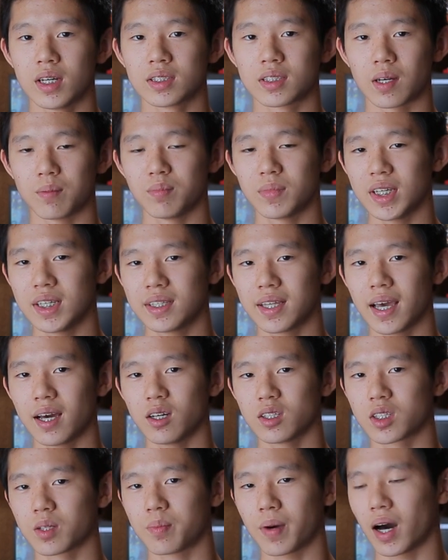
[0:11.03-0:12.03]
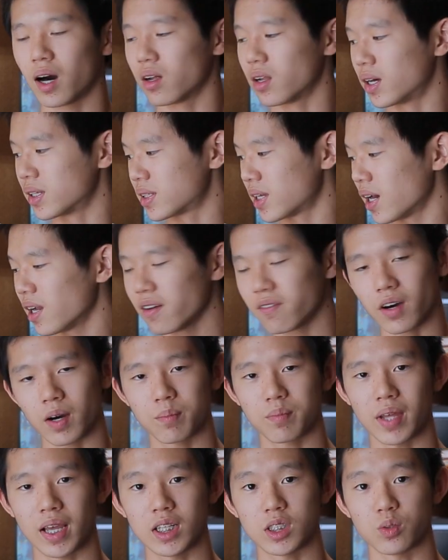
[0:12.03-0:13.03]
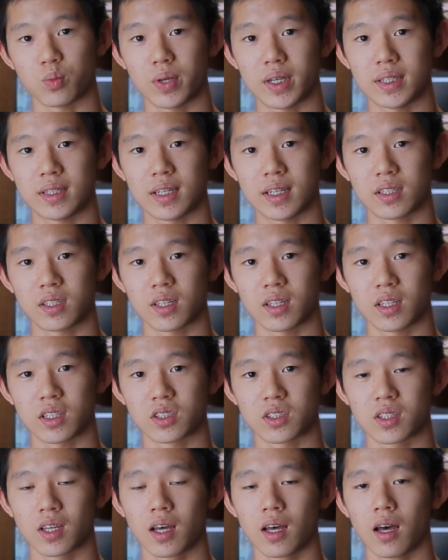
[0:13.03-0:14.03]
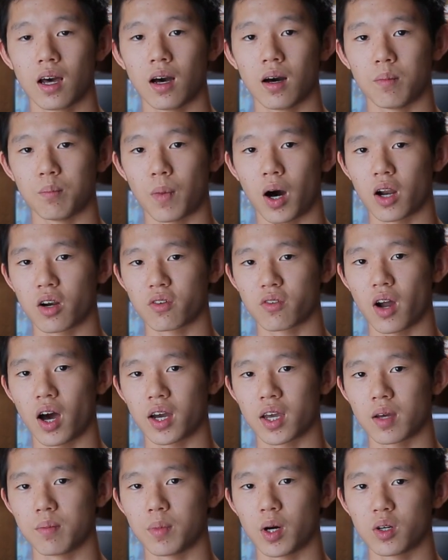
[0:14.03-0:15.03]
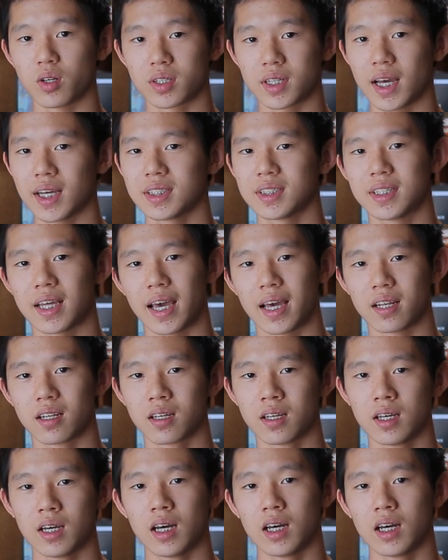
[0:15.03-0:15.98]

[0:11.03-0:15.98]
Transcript: some details about a ton of updates we did to this Model Rocket Motor Test Stand.